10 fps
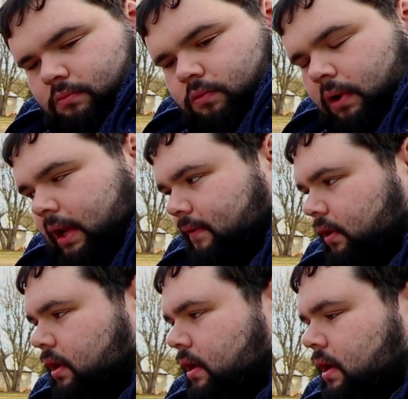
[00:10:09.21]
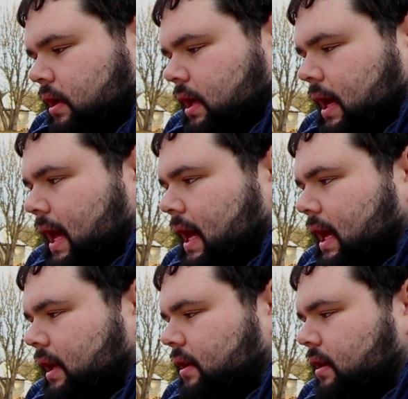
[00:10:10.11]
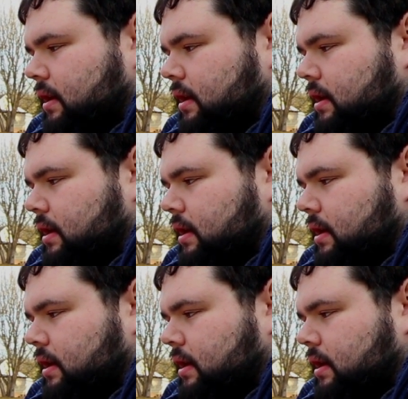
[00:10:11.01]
whatever, and